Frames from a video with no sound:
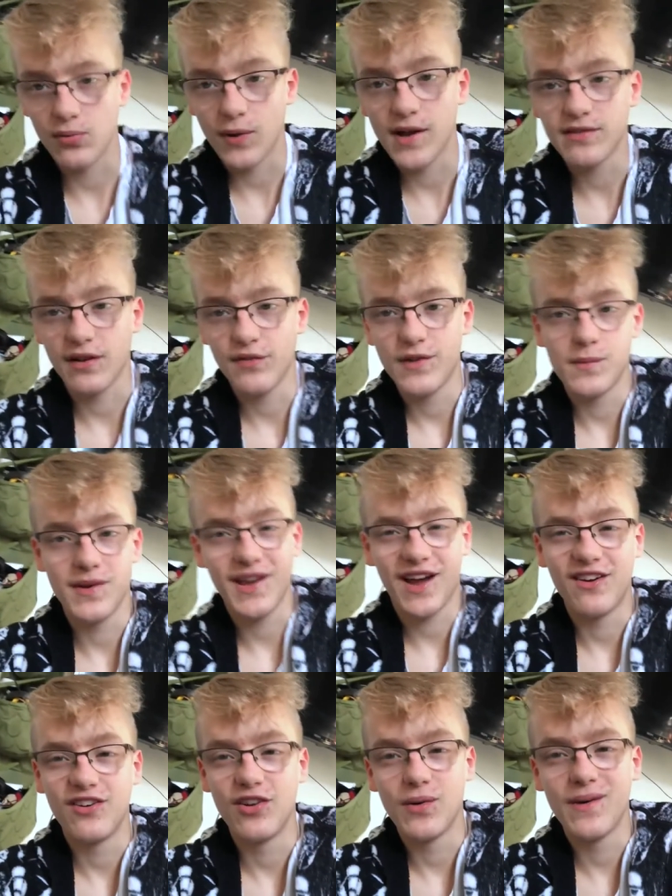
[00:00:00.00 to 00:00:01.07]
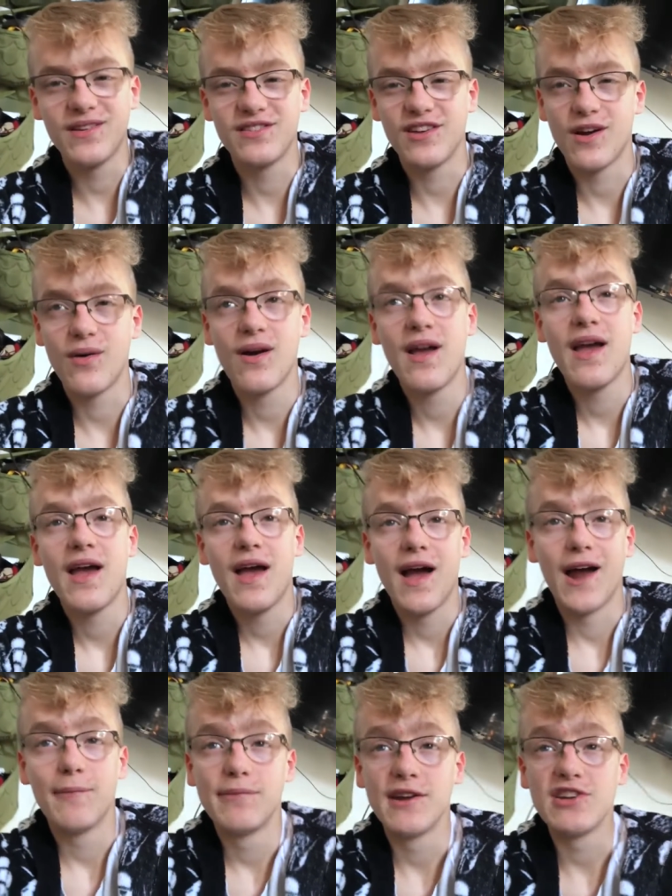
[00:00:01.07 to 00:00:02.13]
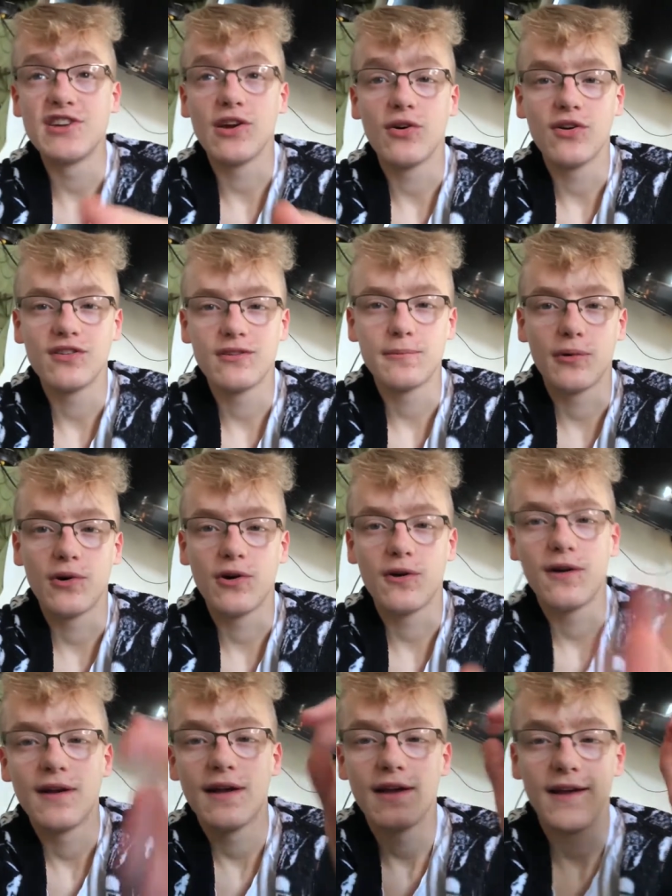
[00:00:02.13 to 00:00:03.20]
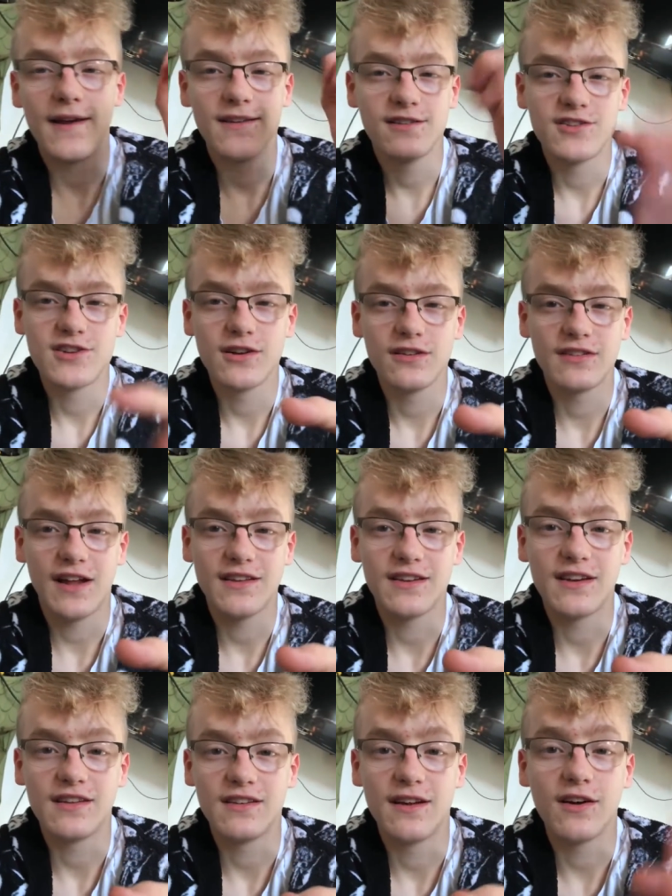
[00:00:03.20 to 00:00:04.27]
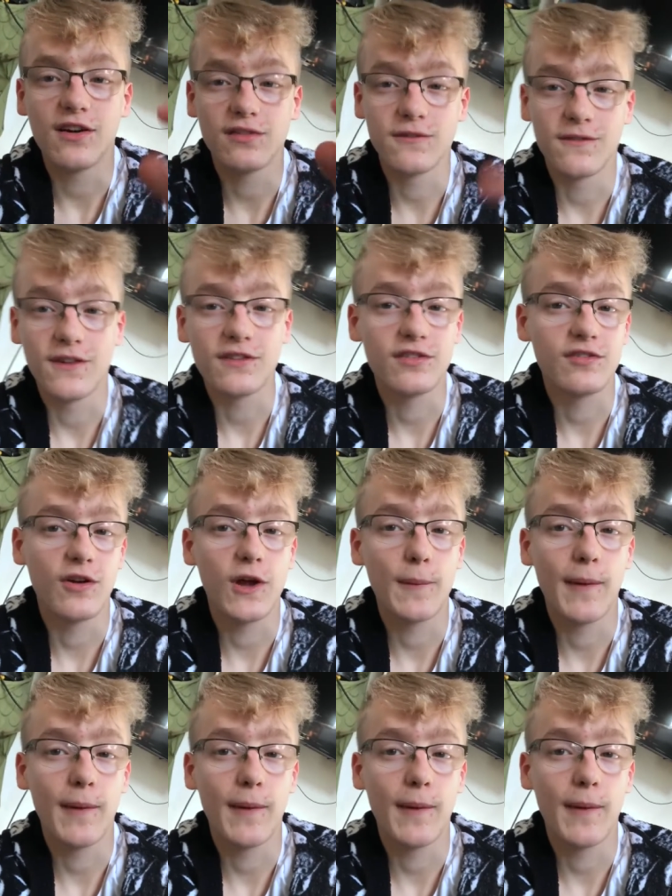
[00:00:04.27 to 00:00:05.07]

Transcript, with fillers: away, so I think we can do it, so I appreciate all your support. It's a chill Saturday today, I've got some things to talk